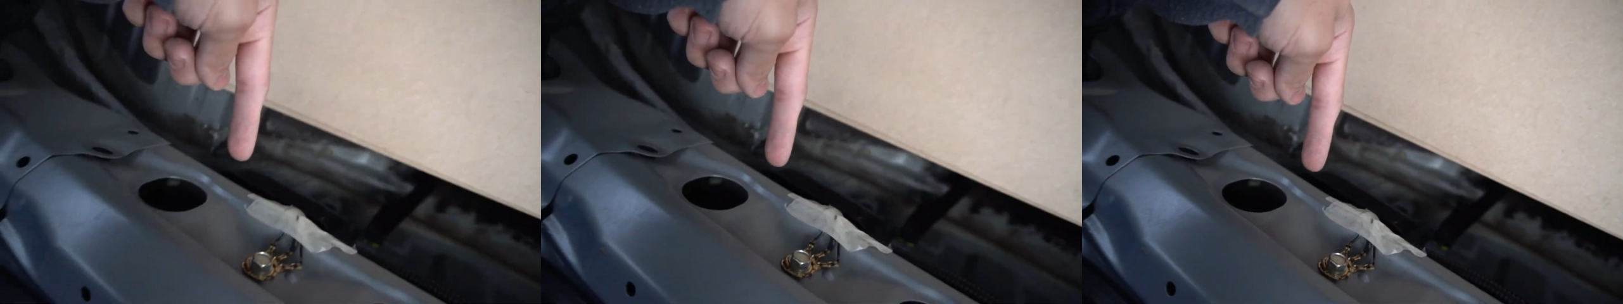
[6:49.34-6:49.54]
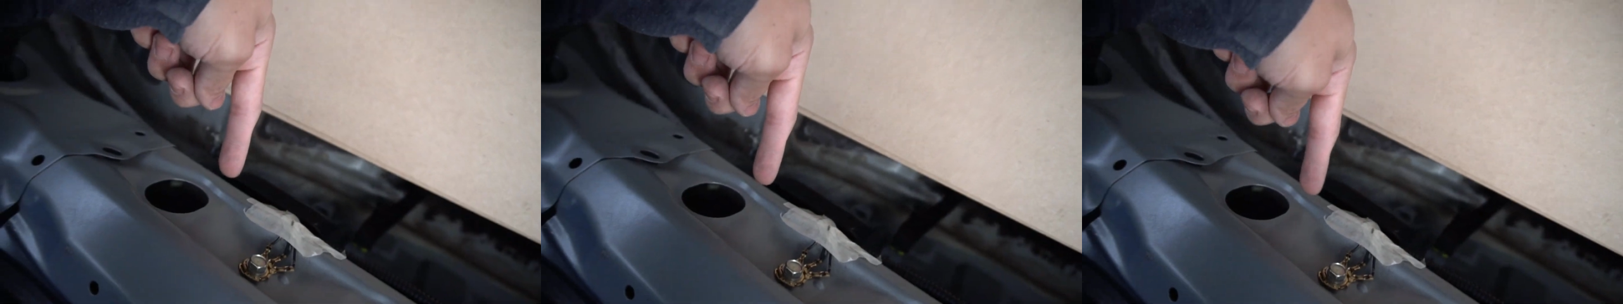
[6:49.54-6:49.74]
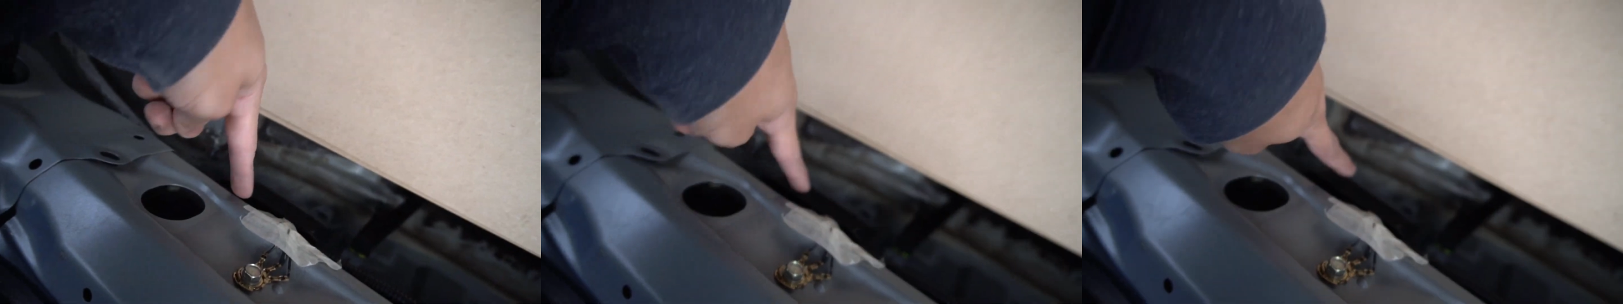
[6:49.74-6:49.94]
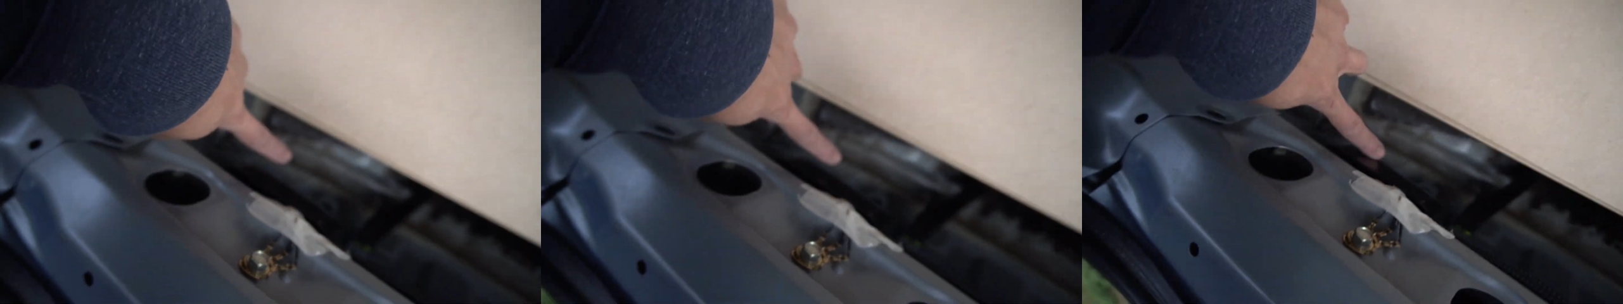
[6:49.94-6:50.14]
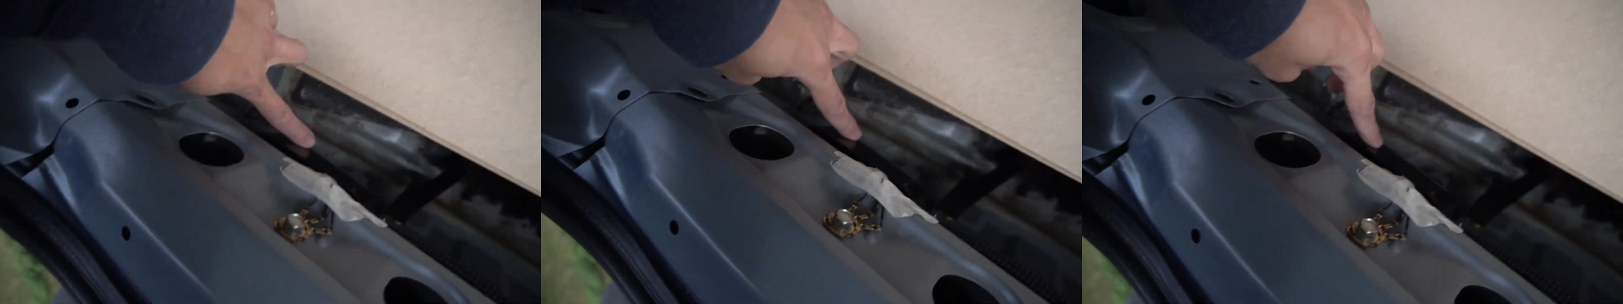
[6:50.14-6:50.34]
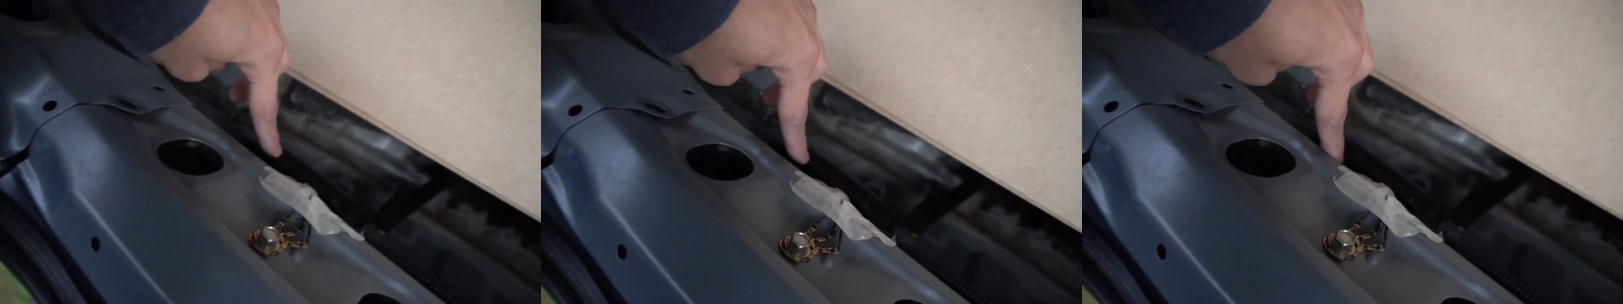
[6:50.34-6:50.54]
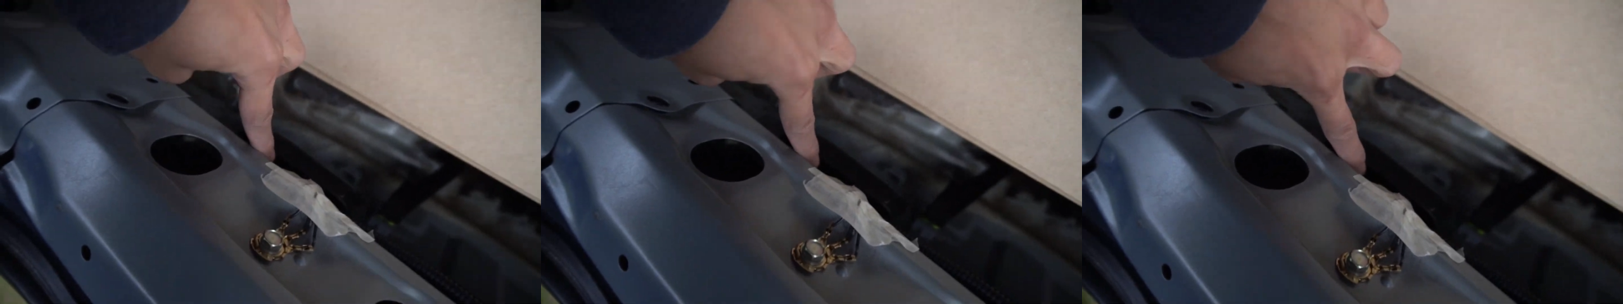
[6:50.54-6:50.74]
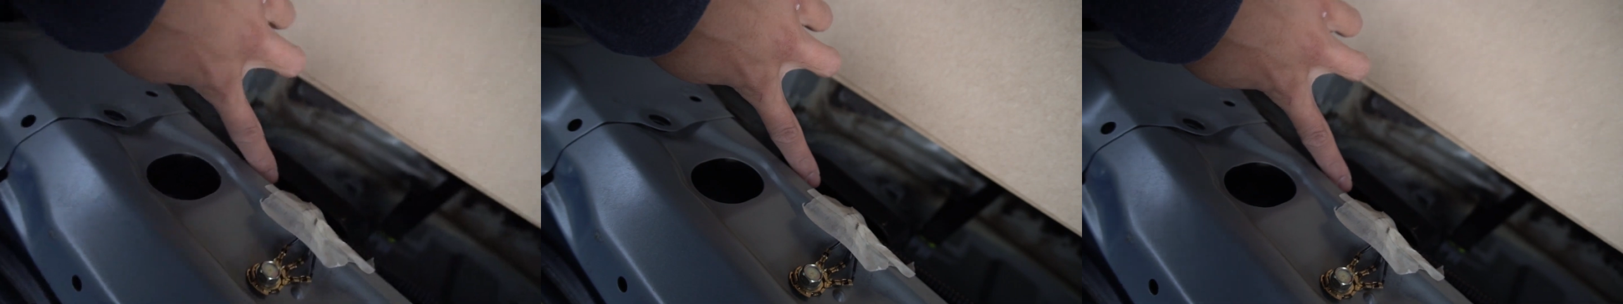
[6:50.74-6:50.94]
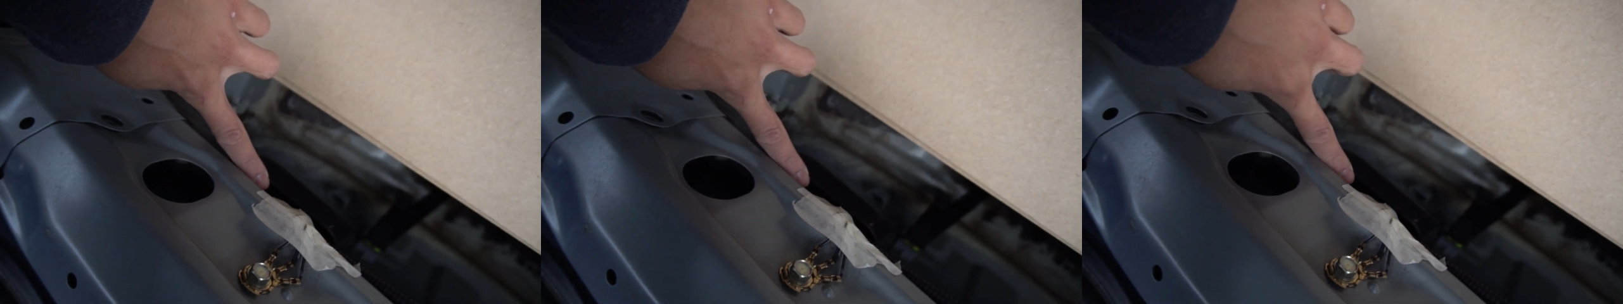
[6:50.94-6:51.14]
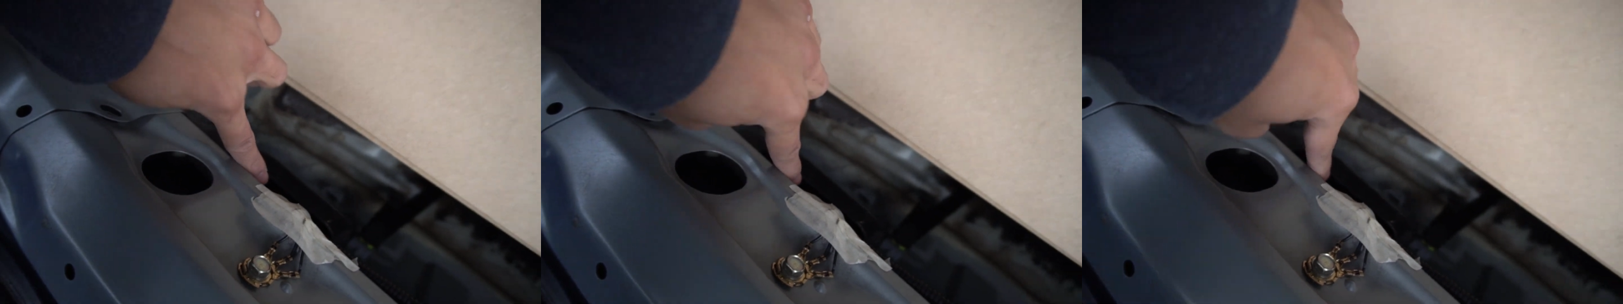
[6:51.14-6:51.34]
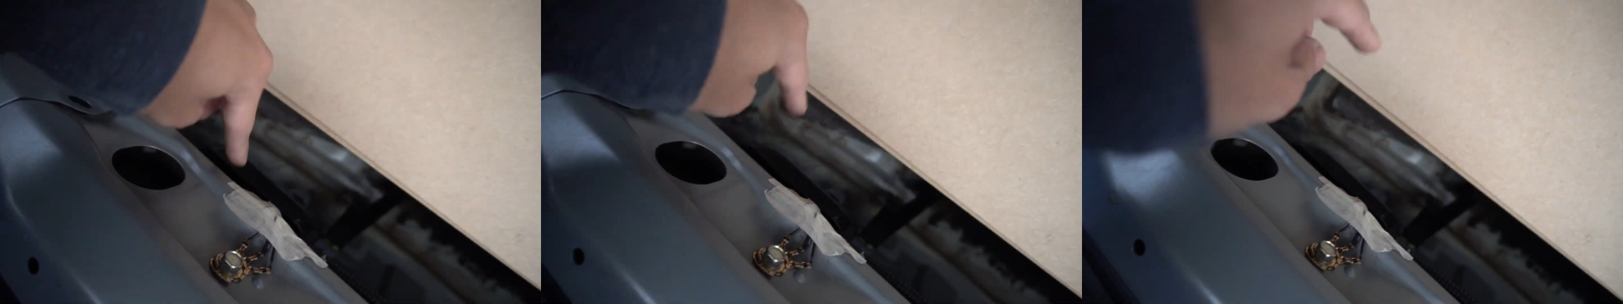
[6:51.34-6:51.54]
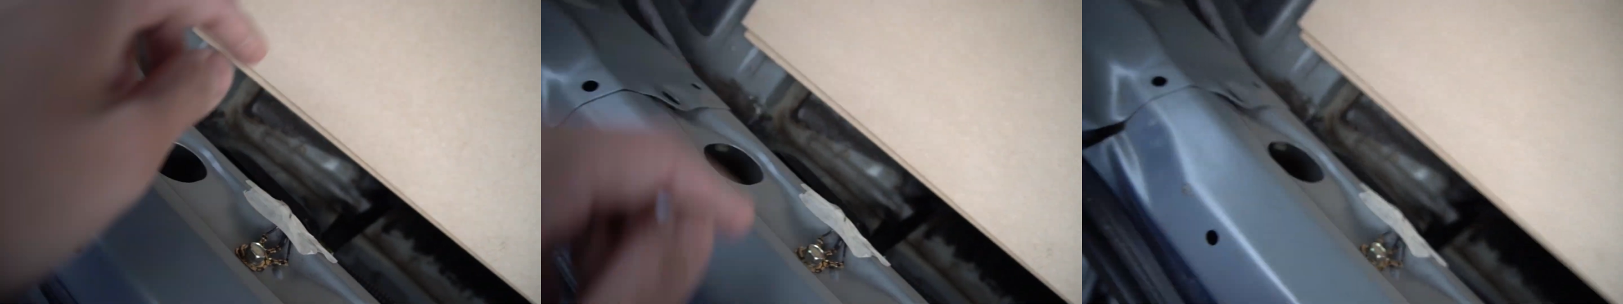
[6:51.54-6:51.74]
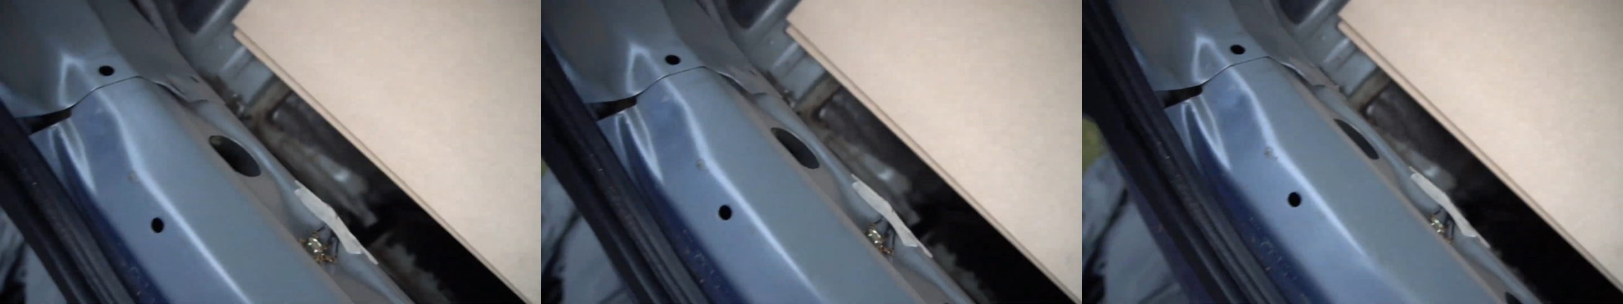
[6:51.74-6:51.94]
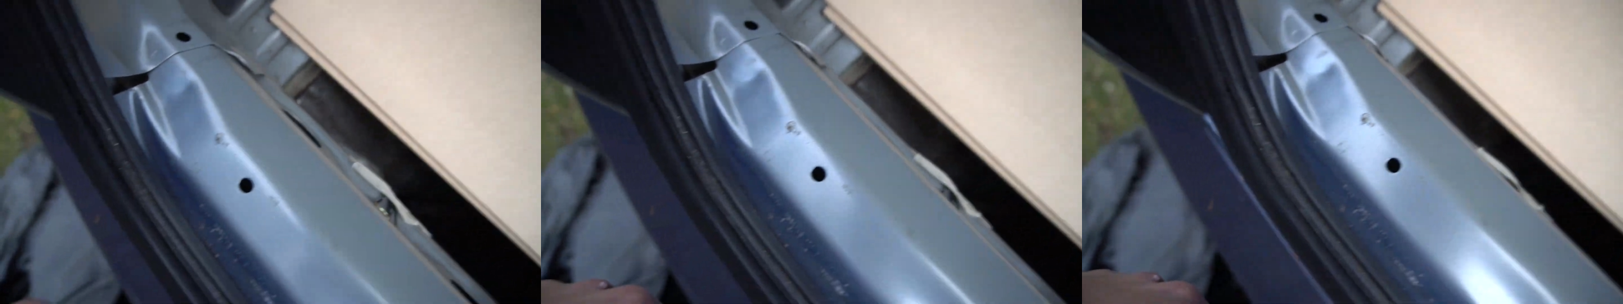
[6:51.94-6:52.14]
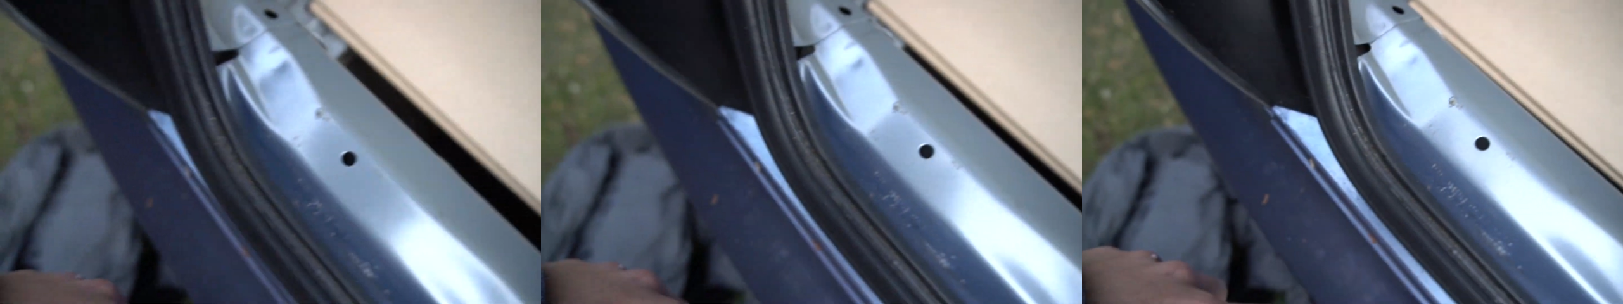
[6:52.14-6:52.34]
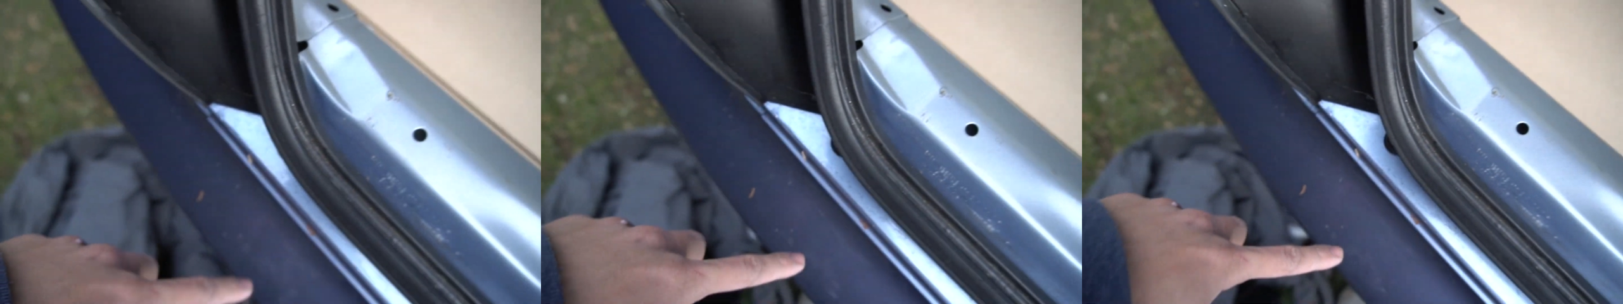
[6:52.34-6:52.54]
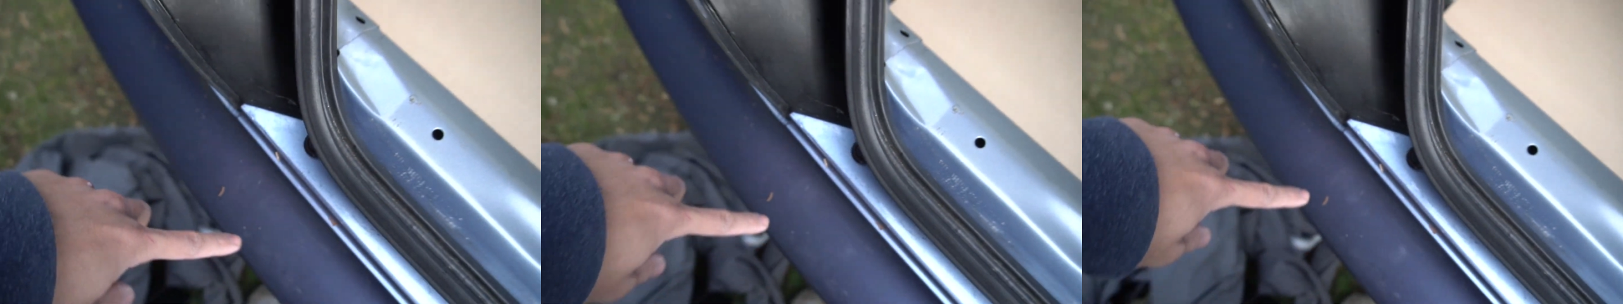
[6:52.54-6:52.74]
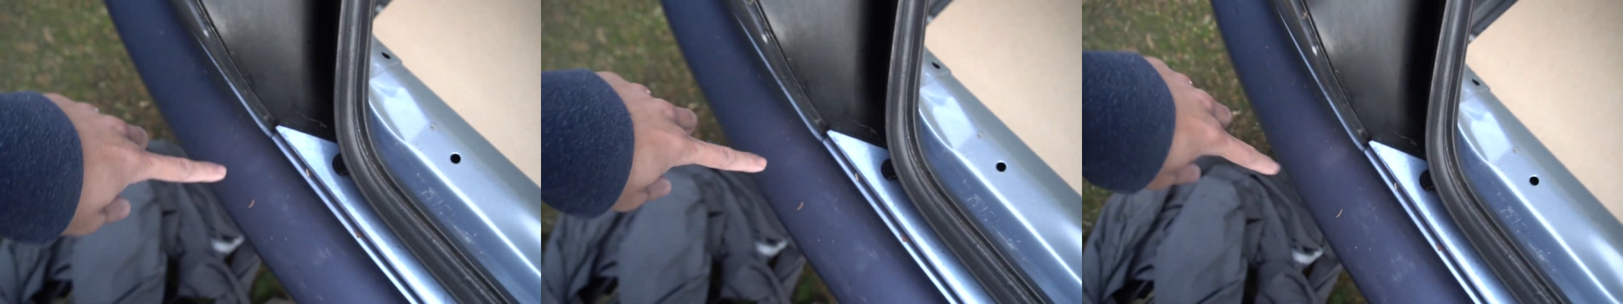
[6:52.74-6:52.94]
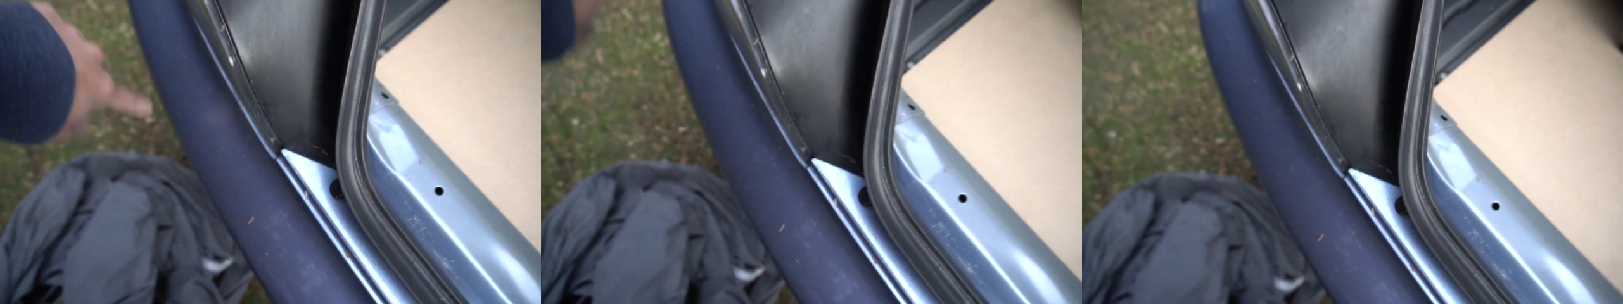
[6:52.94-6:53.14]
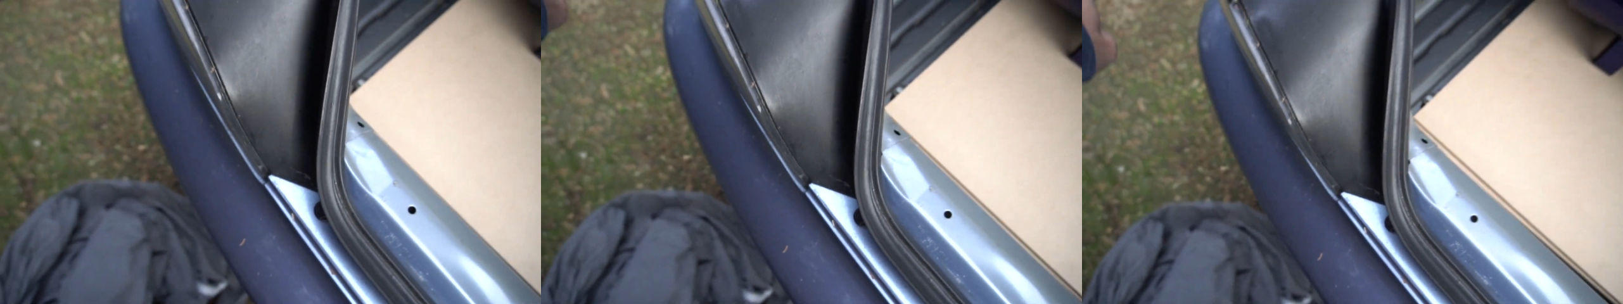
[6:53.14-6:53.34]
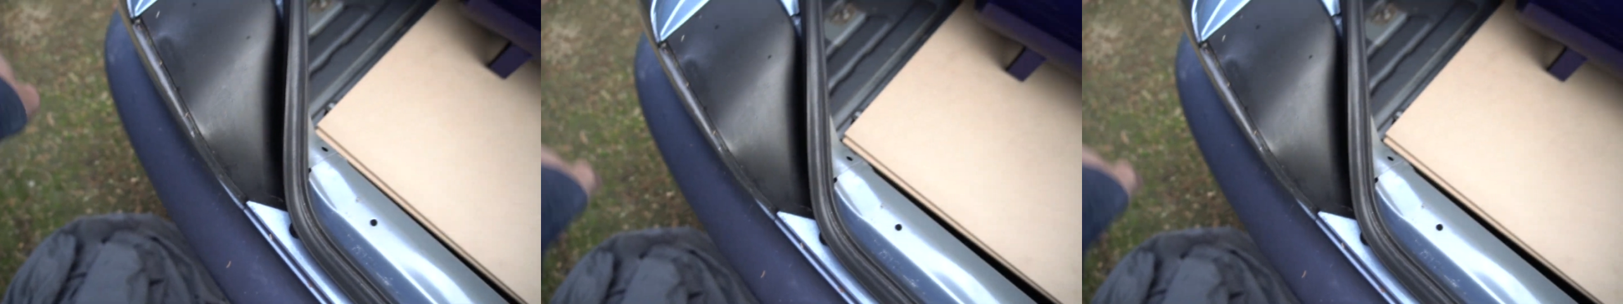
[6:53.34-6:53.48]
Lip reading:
No face is visible, so there are no lips to read.